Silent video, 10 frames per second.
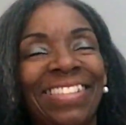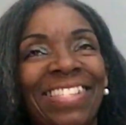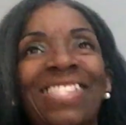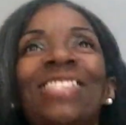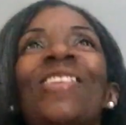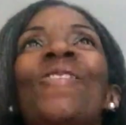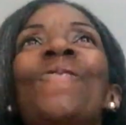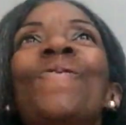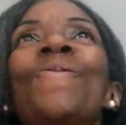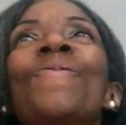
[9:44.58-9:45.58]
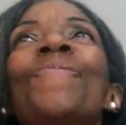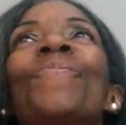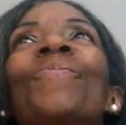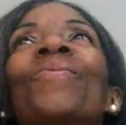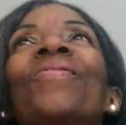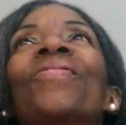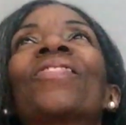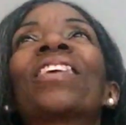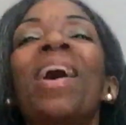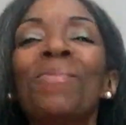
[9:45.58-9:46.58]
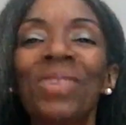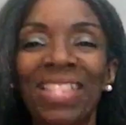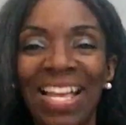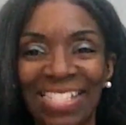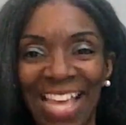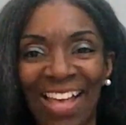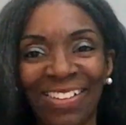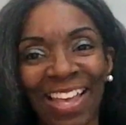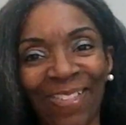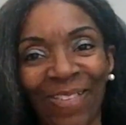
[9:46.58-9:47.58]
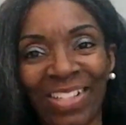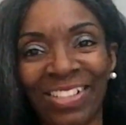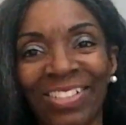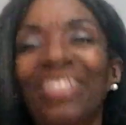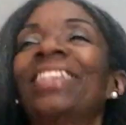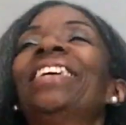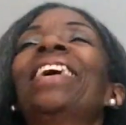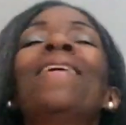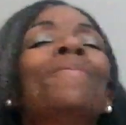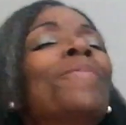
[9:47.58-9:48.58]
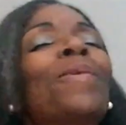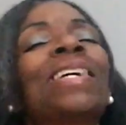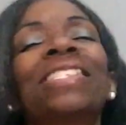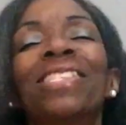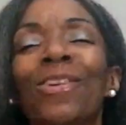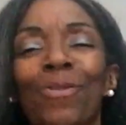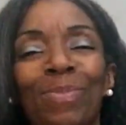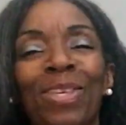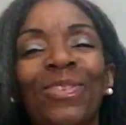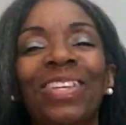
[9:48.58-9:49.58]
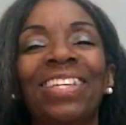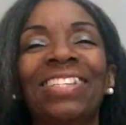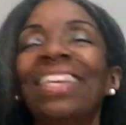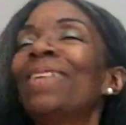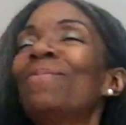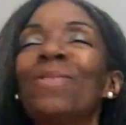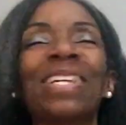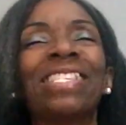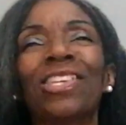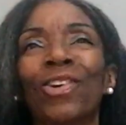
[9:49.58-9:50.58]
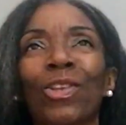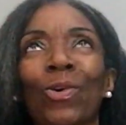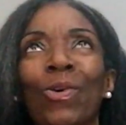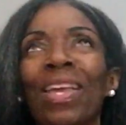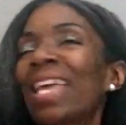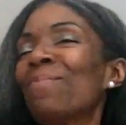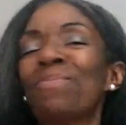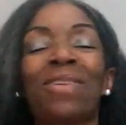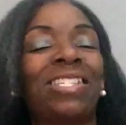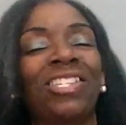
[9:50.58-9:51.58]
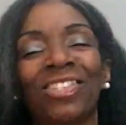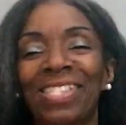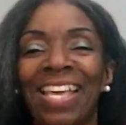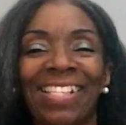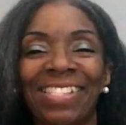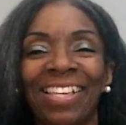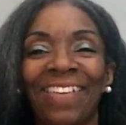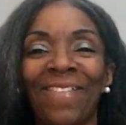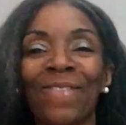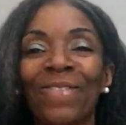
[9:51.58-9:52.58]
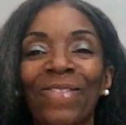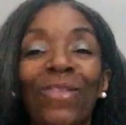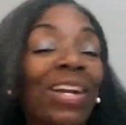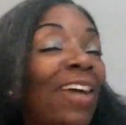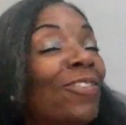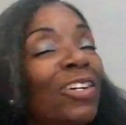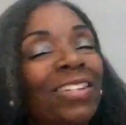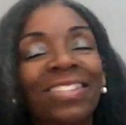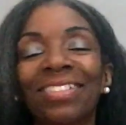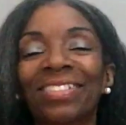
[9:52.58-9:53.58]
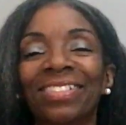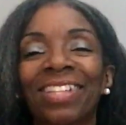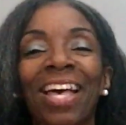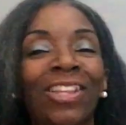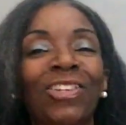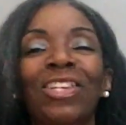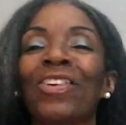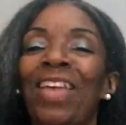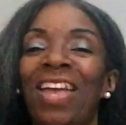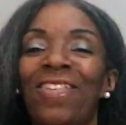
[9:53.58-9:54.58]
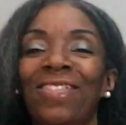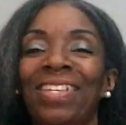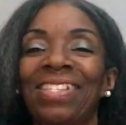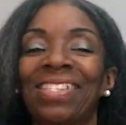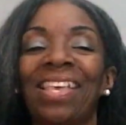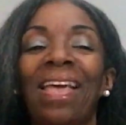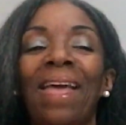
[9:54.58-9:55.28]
So Come with that childlike wonder. Embrace your beauty, embrace your glory, embrace your sexy, whatever color your hair is.